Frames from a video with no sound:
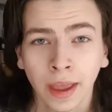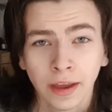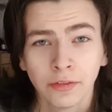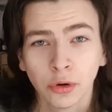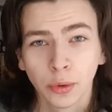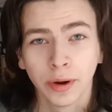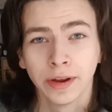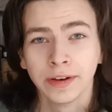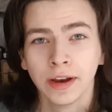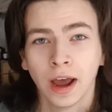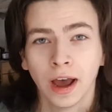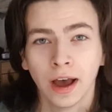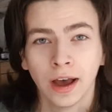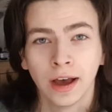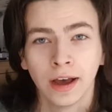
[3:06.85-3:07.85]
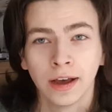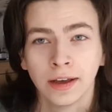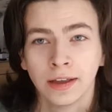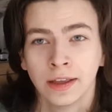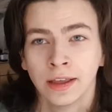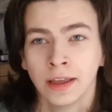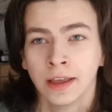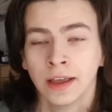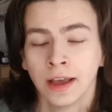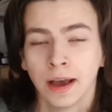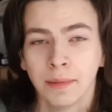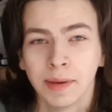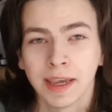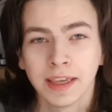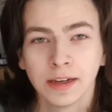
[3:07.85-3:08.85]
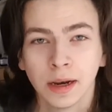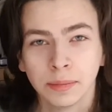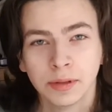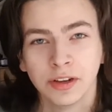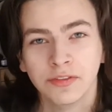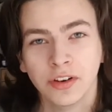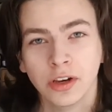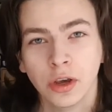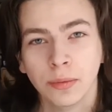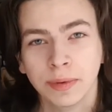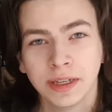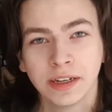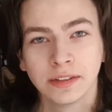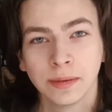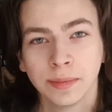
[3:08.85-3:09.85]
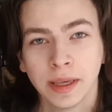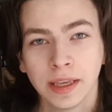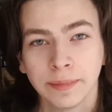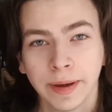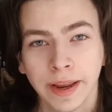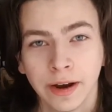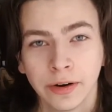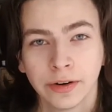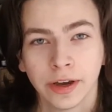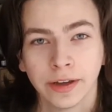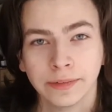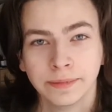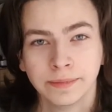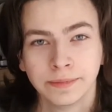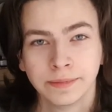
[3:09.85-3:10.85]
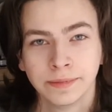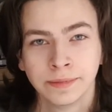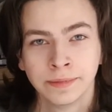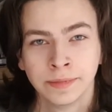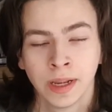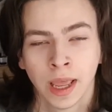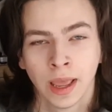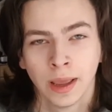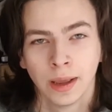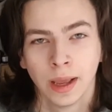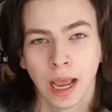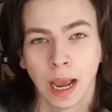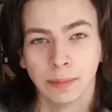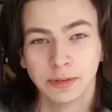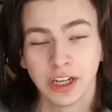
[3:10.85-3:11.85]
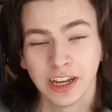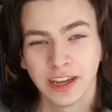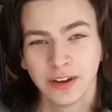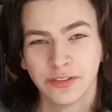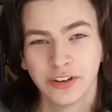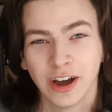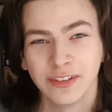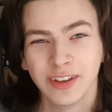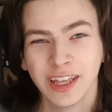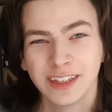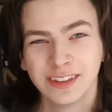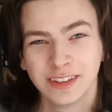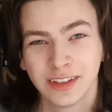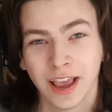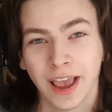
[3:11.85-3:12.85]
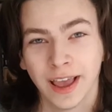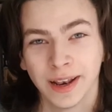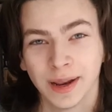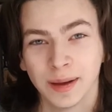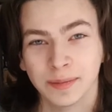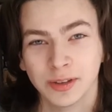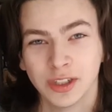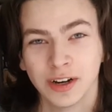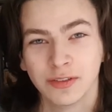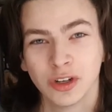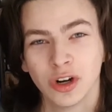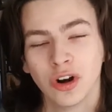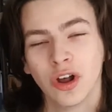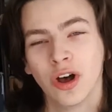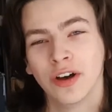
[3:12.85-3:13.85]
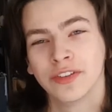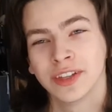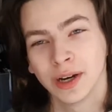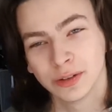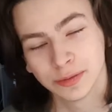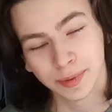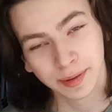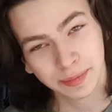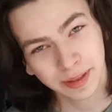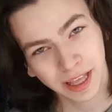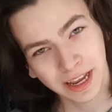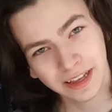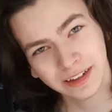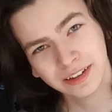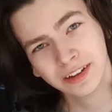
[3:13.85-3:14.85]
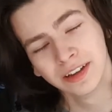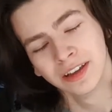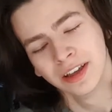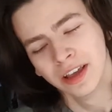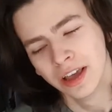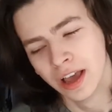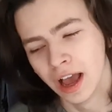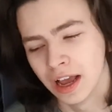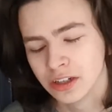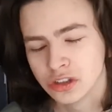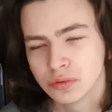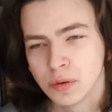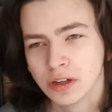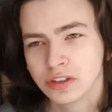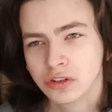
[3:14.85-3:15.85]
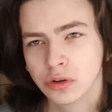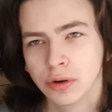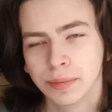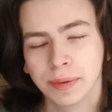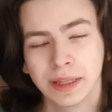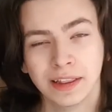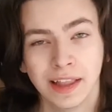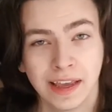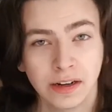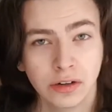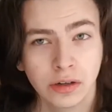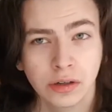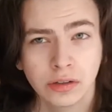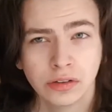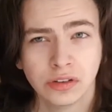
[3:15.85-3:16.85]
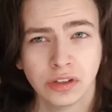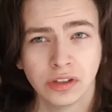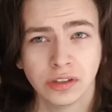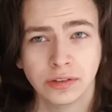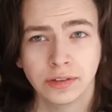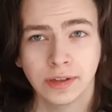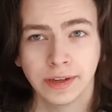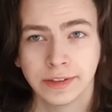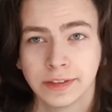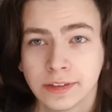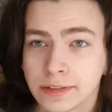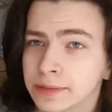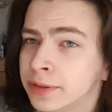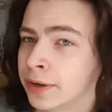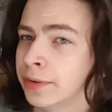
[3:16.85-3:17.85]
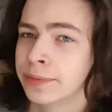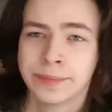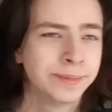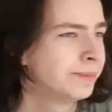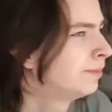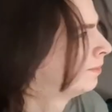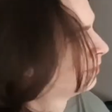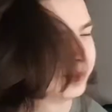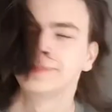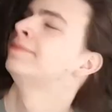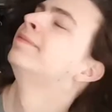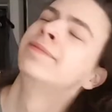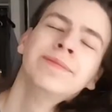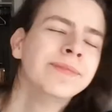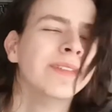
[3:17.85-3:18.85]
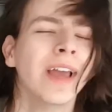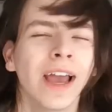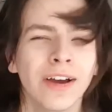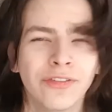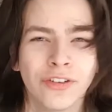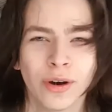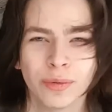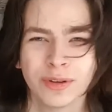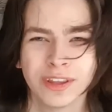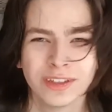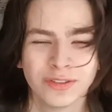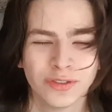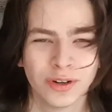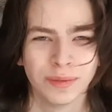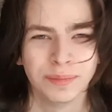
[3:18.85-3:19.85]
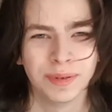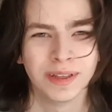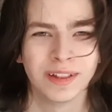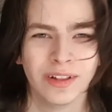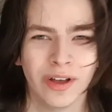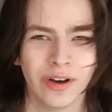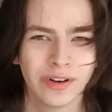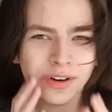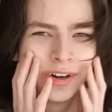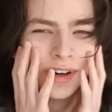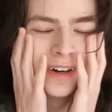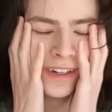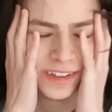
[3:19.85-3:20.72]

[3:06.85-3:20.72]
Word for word: Hey everyone, uh, I'm making an update video because I'm getting my hair cut. I'm taking 5 eighths and I'm shaving it all off. That was my plan. I just wanted to do a bit later to, you know, have fun with this for a bit longer.